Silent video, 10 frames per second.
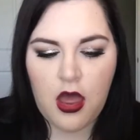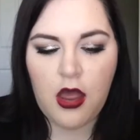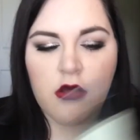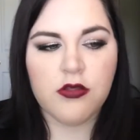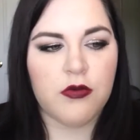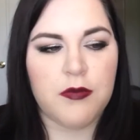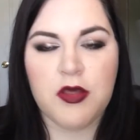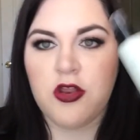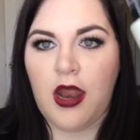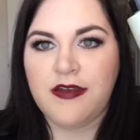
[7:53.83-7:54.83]
I also want to
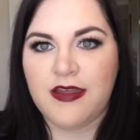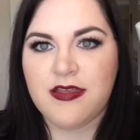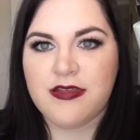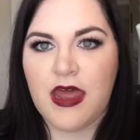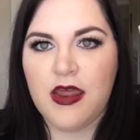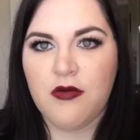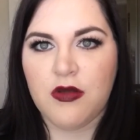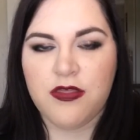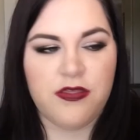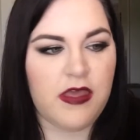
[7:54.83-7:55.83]
mention I did set it
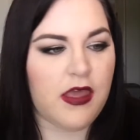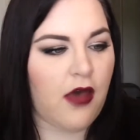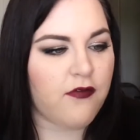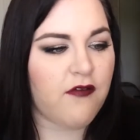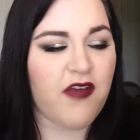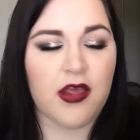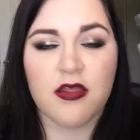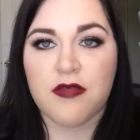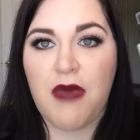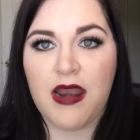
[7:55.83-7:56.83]
with the Cover
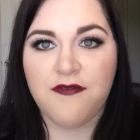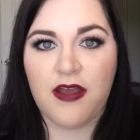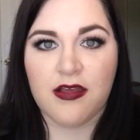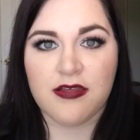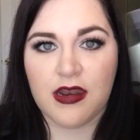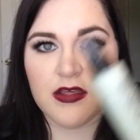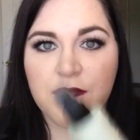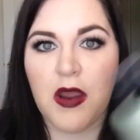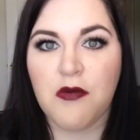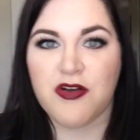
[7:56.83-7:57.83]
FX Mattifying Setting Spray,